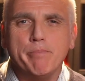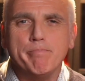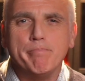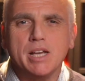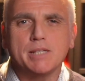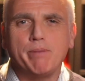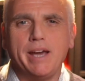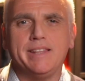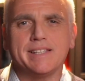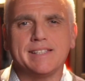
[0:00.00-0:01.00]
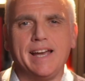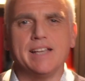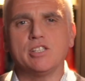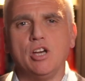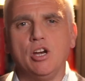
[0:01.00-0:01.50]
must pay the
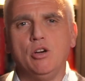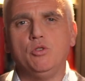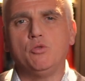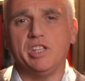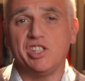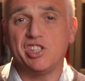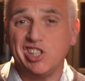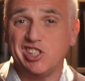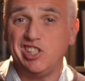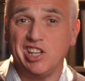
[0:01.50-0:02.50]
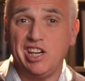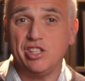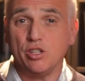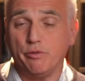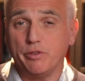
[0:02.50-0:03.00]
tax owed within 60
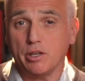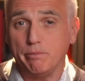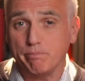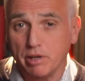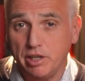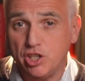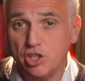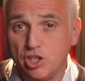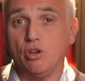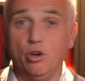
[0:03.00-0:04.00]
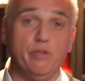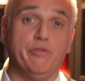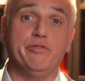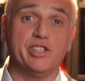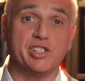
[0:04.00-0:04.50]
days of the completion
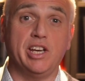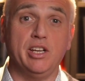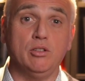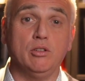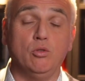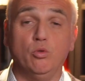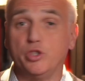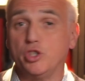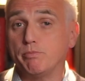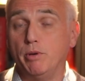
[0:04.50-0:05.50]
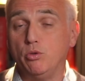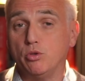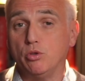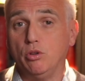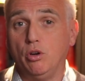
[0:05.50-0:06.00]
of the sale or
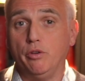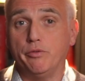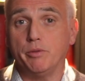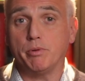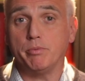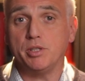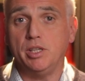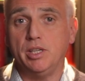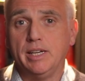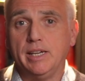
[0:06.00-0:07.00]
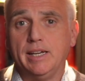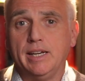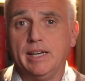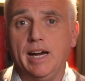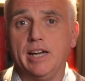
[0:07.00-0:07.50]
disposal of the property.
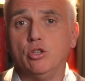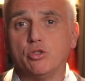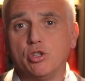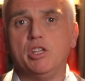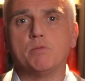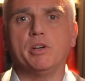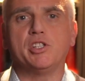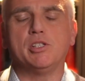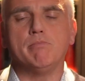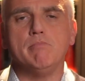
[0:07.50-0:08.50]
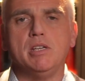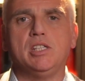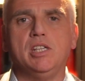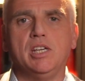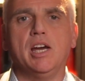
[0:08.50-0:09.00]
And you'll do this by
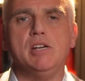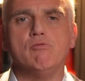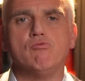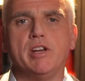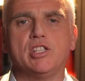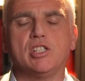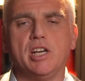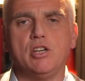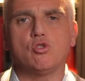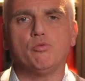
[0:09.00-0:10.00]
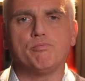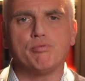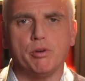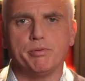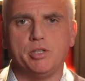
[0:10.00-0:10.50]
submitting a residential
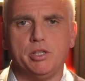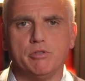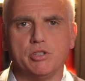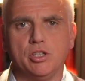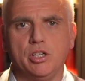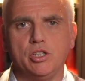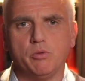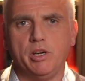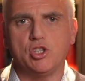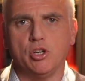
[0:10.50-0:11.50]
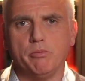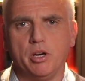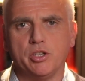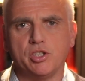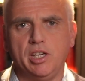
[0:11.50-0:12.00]
property return to
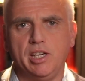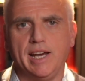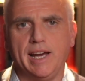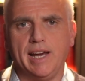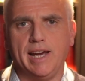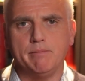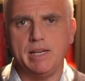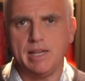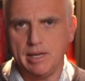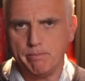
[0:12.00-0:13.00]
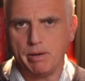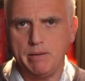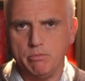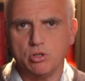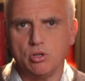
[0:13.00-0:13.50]
HMRC and making a
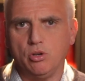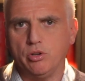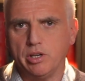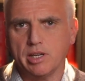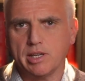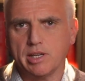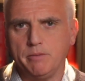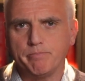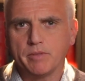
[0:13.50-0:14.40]
payment on account.